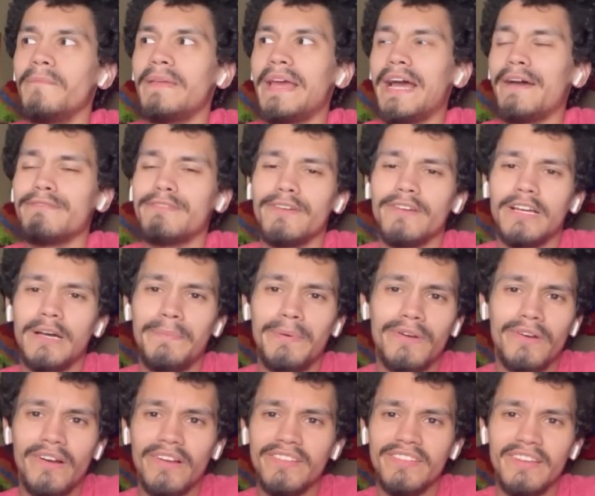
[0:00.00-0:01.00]
After a couple
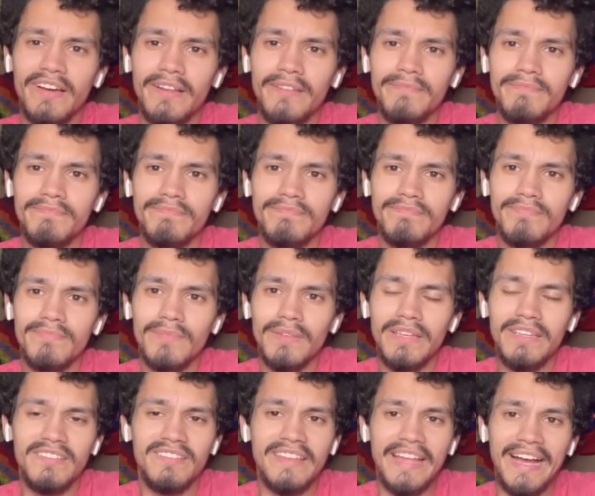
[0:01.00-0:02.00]
cards done.
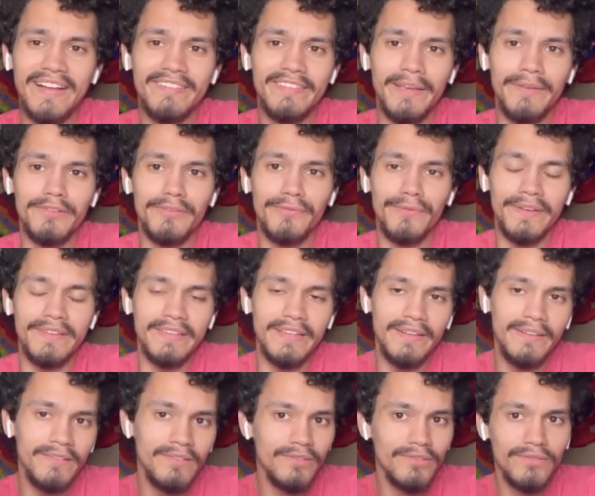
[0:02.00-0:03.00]
He stacks damage
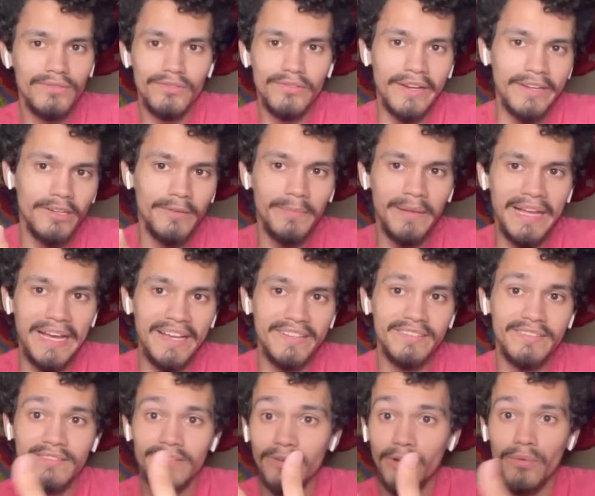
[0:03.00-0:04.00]
inflicted, Striker
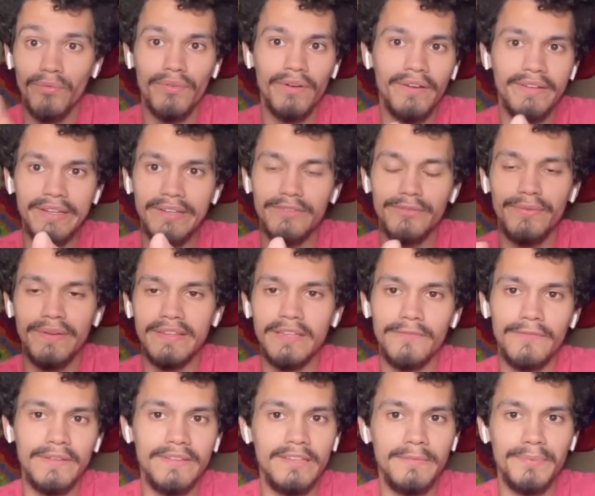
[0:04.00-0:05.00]
Blast, overall damage
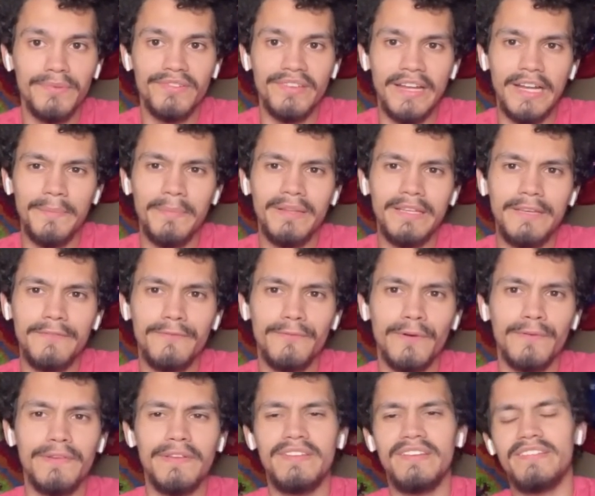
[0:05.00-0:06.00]
inflicted 15%, I believe,
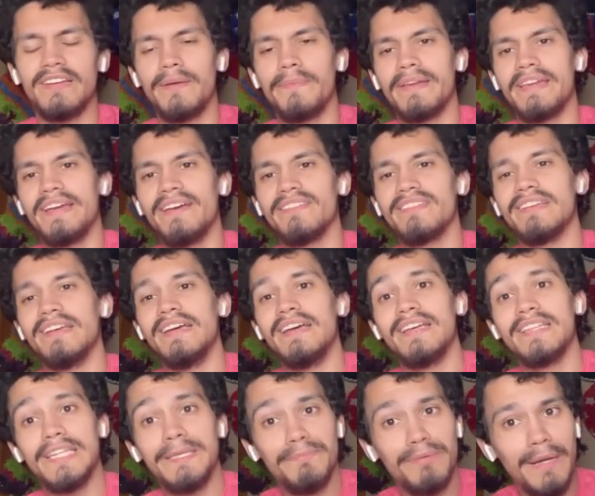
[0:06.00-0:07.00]
for 15 timer counts.
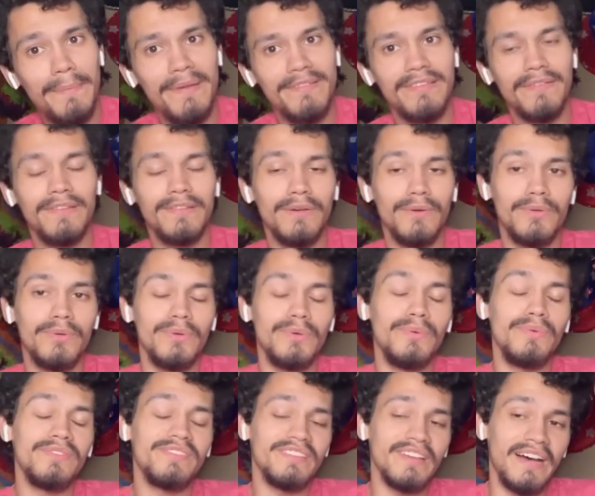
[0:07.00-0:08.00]
The premise of the
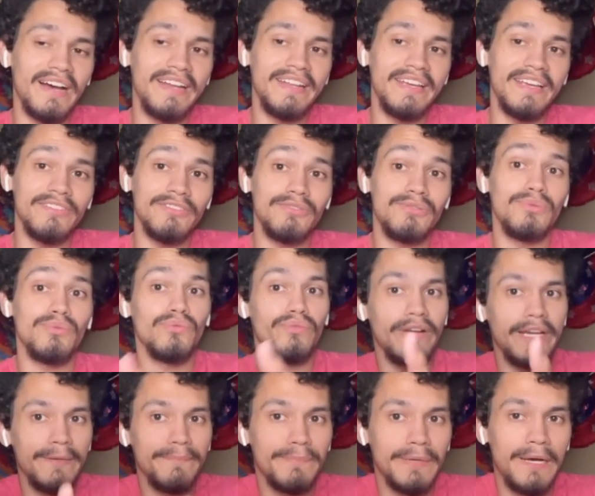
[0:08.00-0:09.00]
Goku side is to
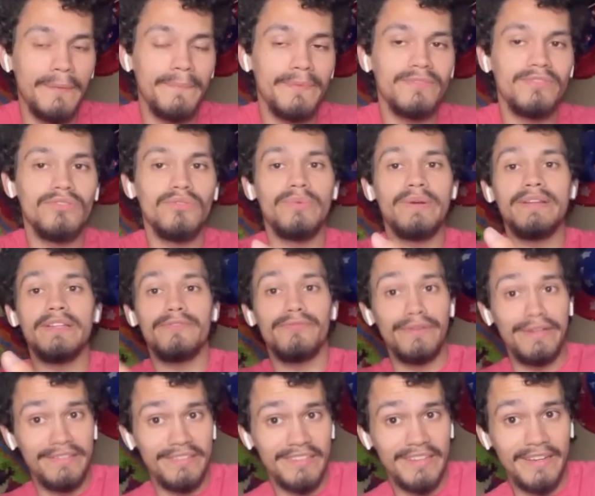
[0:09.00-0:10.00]
ramp up to where the
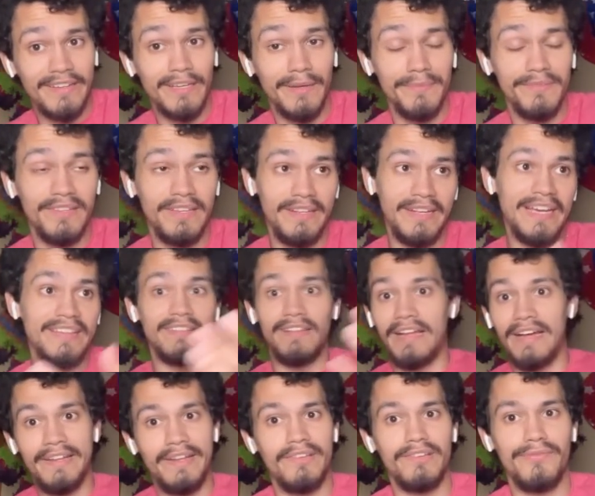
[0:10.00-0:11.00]
Frieza side comes in, has a
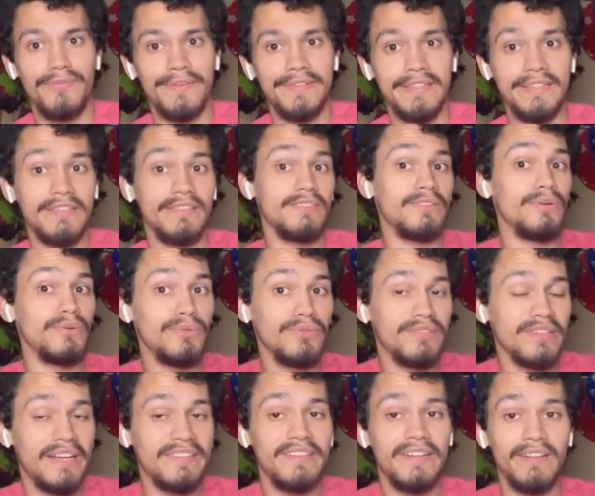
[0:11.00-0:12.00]
lot of damage inflicted, because Goku
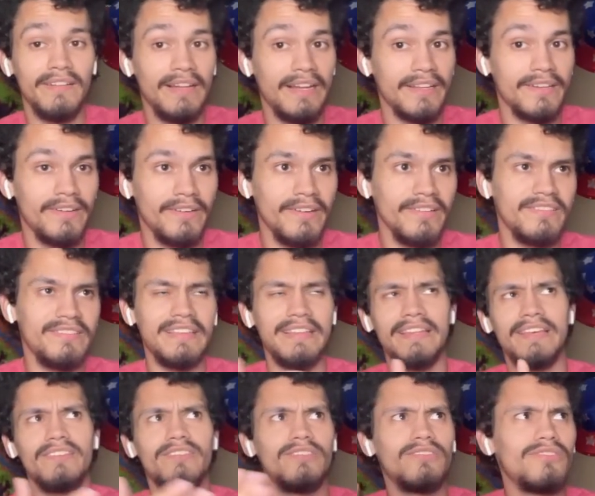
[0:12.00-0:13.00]
side did a lot of cards, did
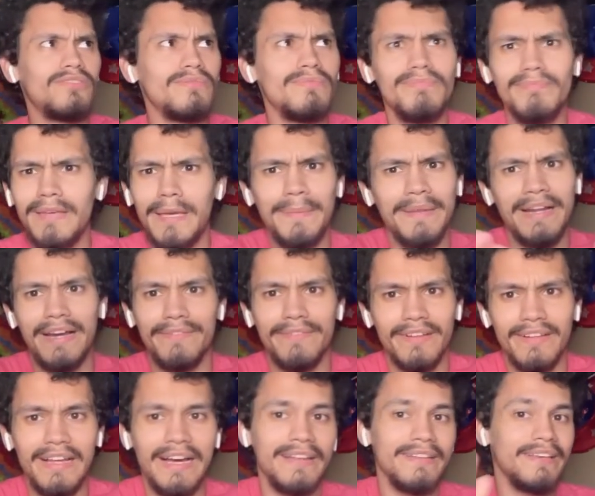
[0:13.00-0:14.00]
maybe not even a
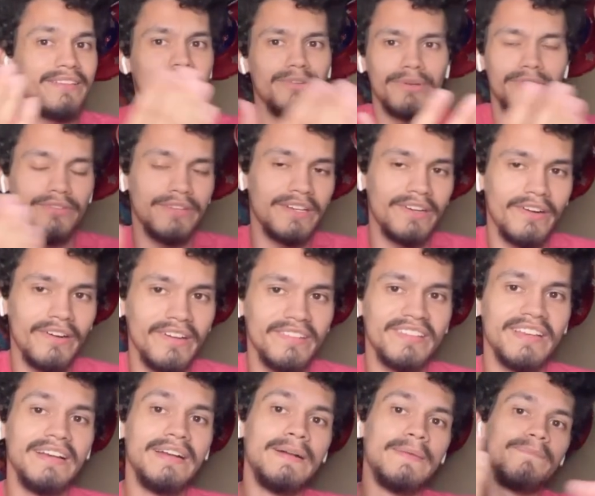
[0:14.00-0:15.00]
lot, 2 or 3 cards.
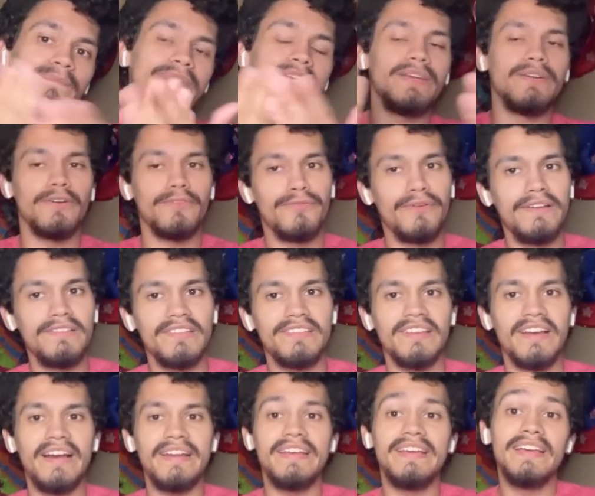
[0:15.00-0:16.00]
Then you go to Frieza
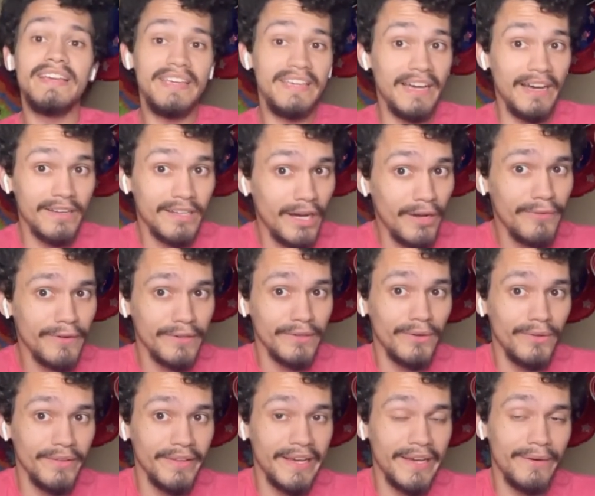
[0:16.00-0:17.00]
side, you got cover and
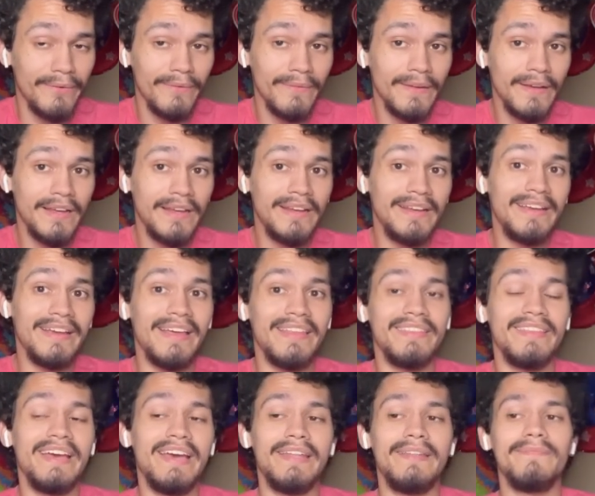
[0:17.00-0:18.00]
all now,
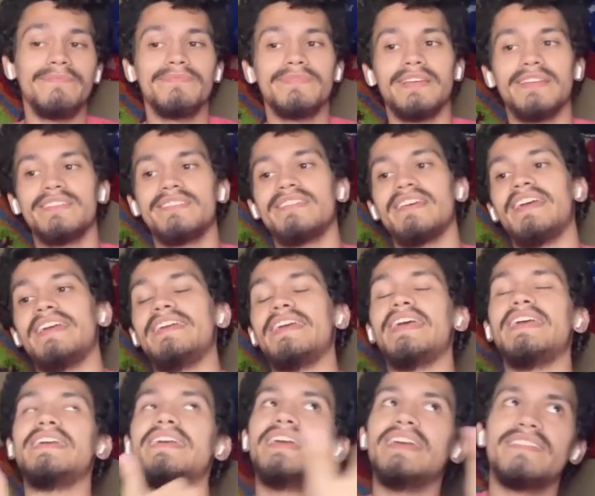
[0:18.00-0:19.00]
and then, let's say,
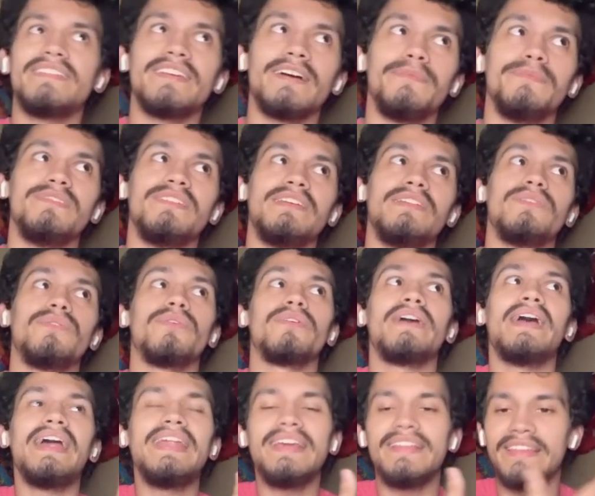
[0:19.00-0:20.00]
a hit comes in, or
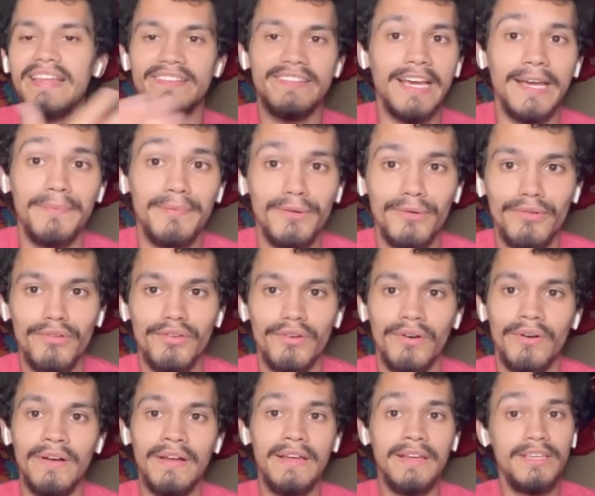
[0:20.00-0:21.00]
anything type
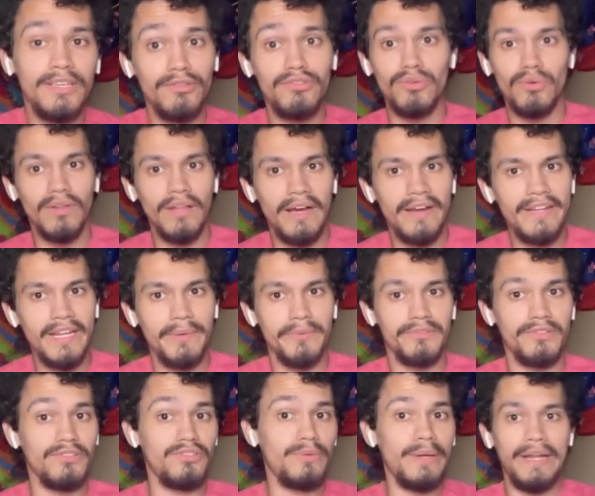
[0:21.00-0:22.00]
neutral, you do a lot of damage,
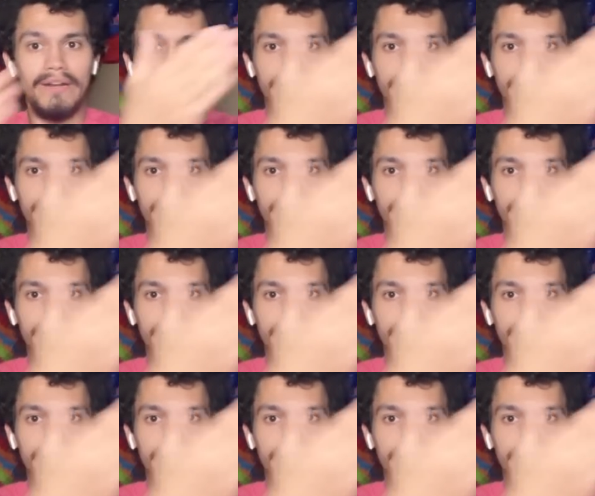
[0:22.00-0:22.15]
because you had all